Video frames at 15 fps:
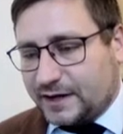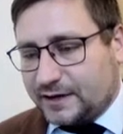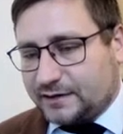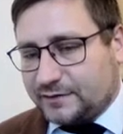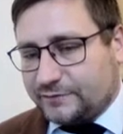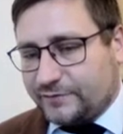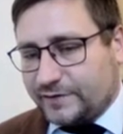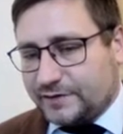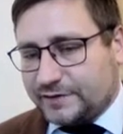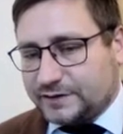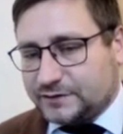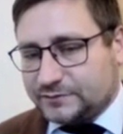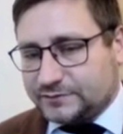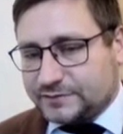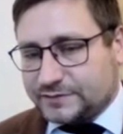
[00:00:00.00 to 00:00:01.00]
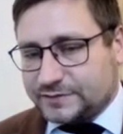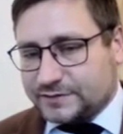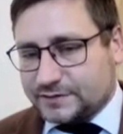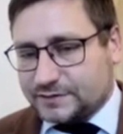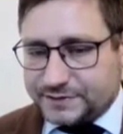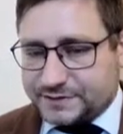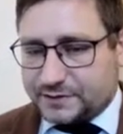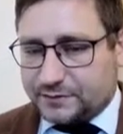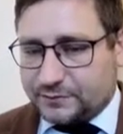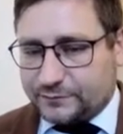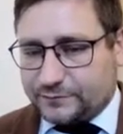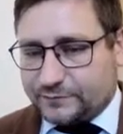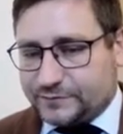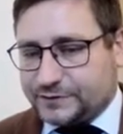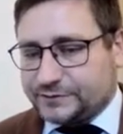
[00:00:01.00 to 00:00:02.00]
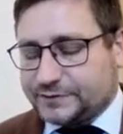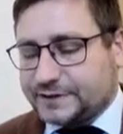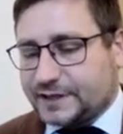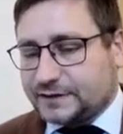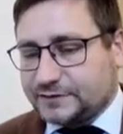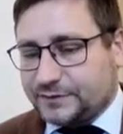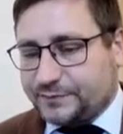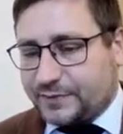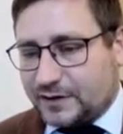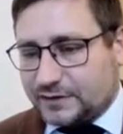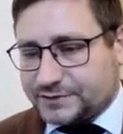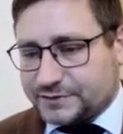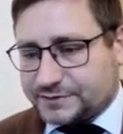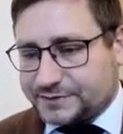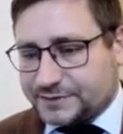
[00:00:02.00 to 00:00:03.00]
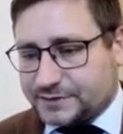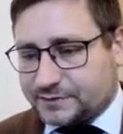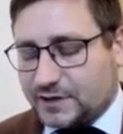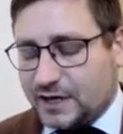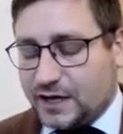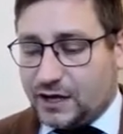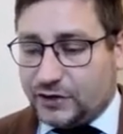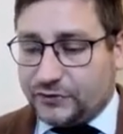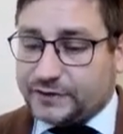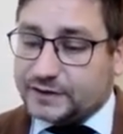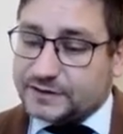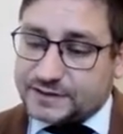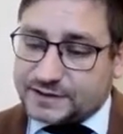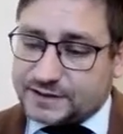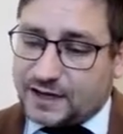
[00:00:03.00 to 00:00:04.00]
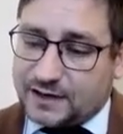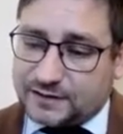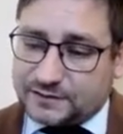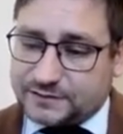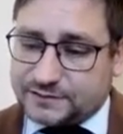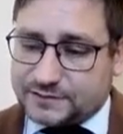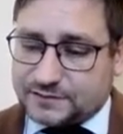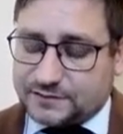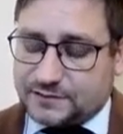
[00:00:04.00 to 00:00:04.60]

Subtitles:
are very good ones of theoretical departure. So you can start